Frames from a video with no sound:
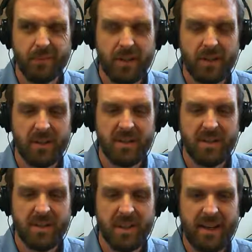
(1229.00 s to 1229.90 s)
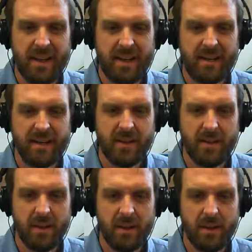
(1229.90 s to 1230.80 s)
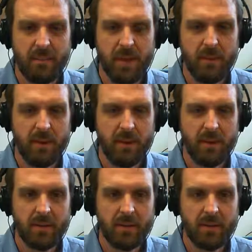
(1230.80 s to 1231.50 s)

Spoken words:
Douglas Hannum, maybe,